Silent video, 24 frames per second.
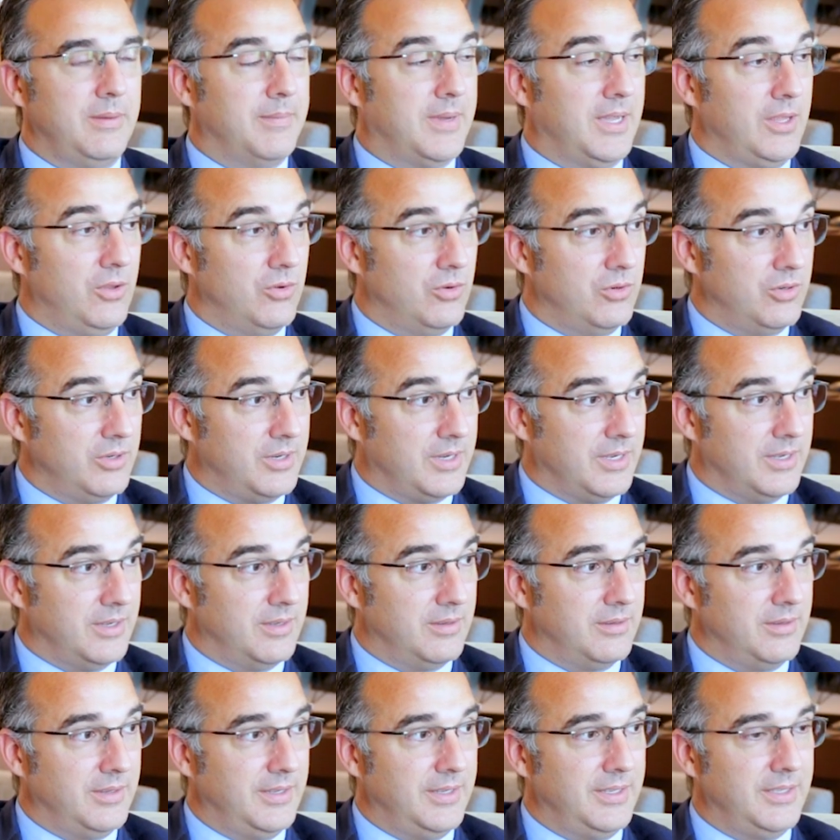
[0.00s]
in
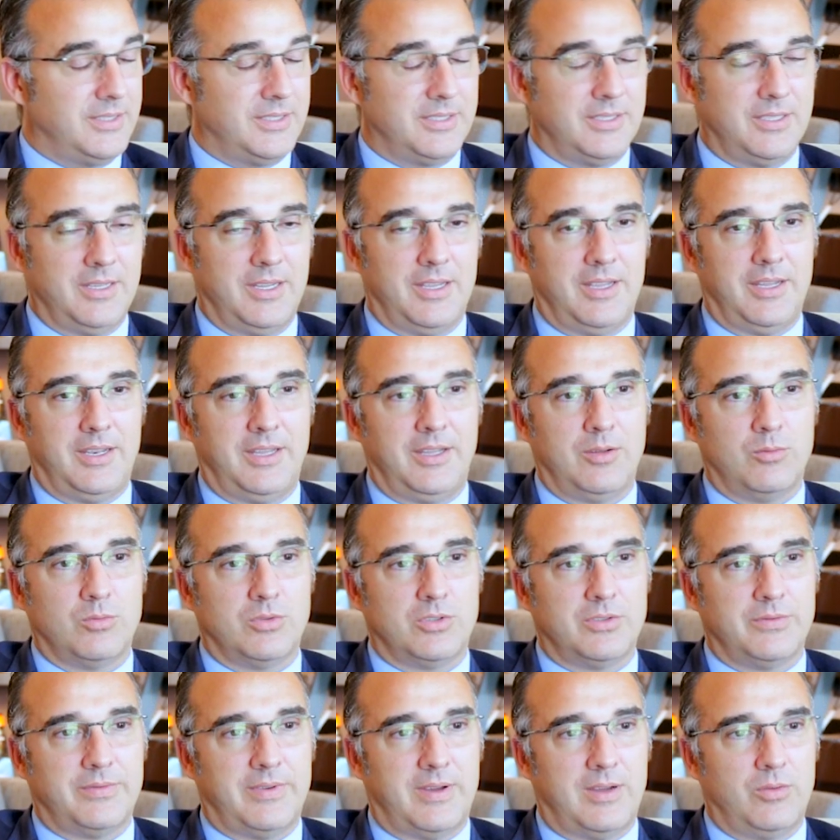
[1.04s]
Mallorca. It
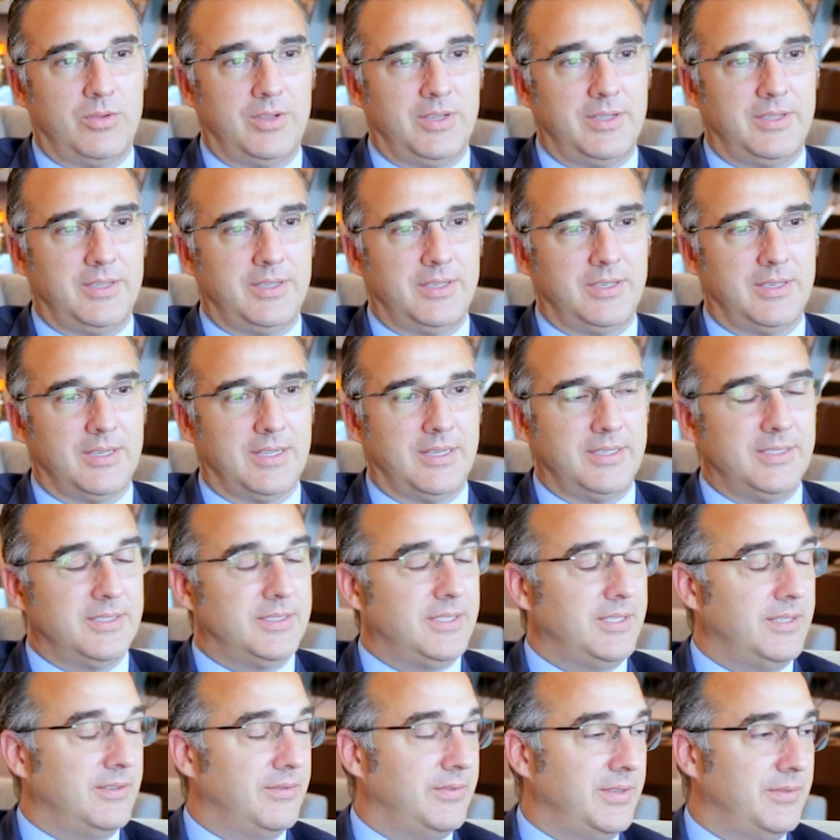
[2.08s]
was founded in
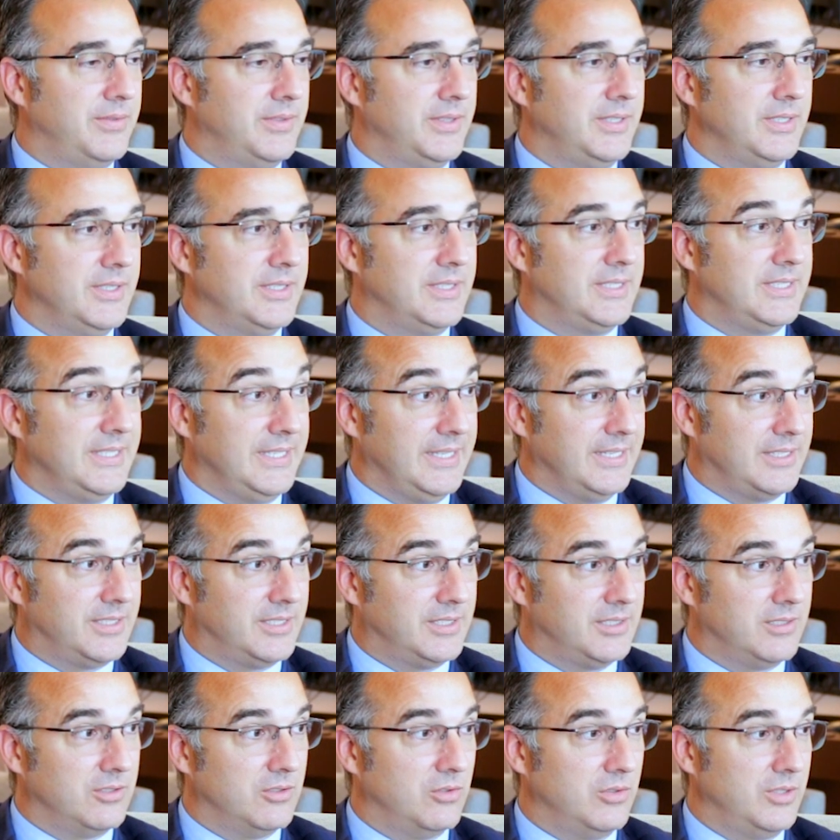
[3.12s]
1956,
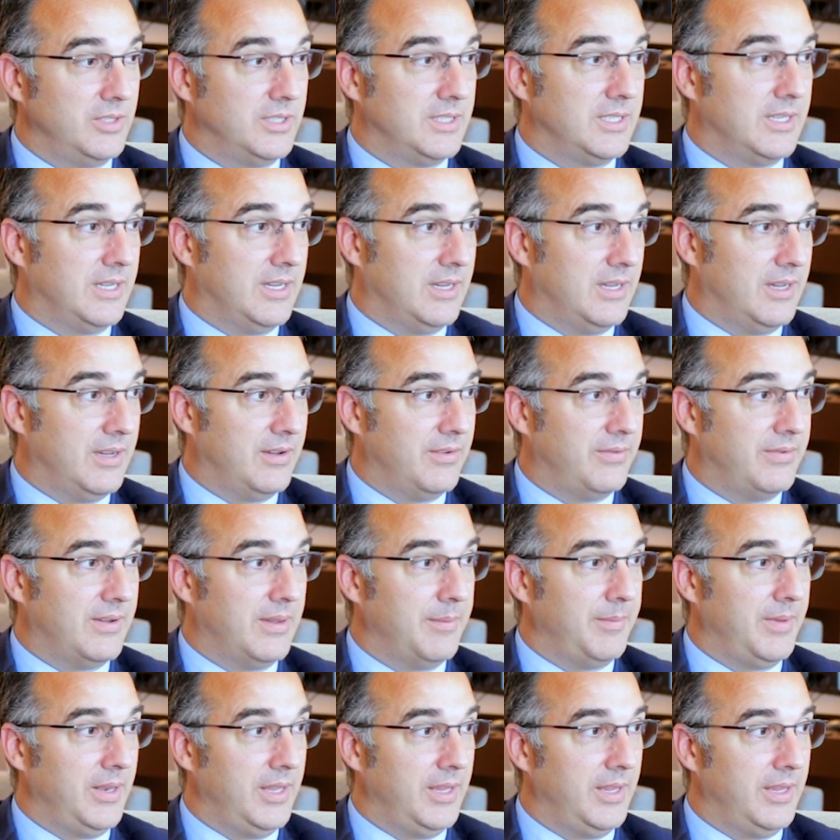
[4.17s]
so it's a
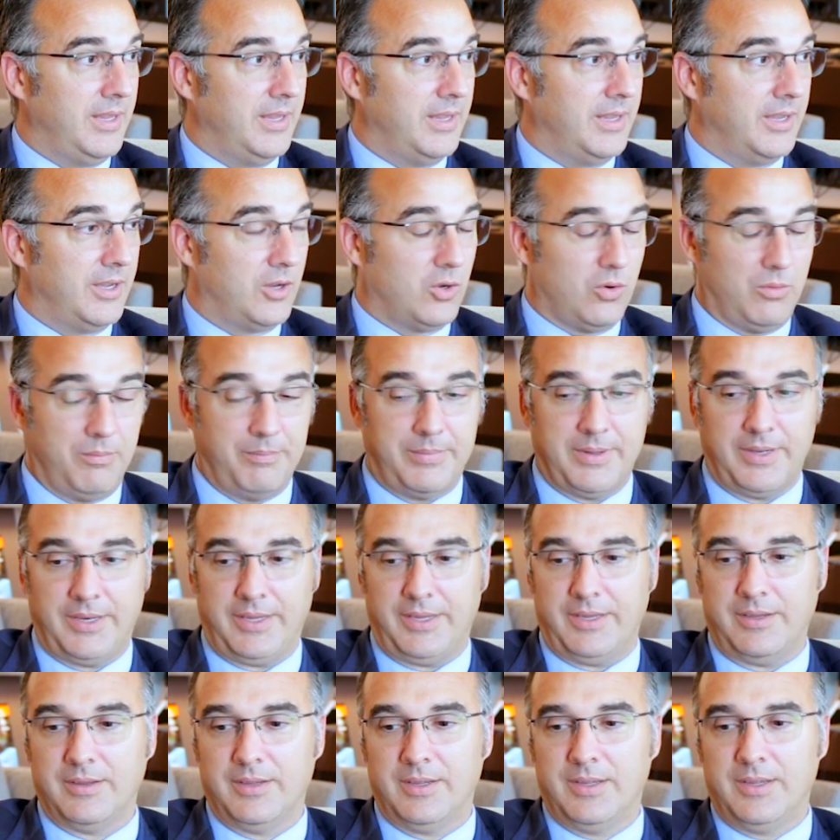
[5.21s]
family
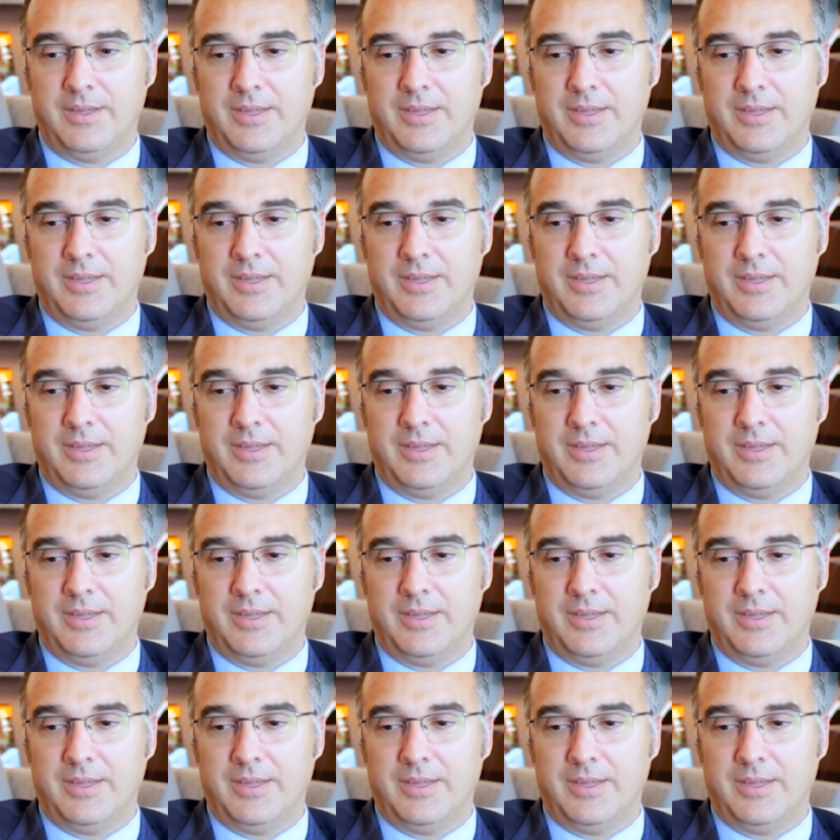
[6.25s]
company.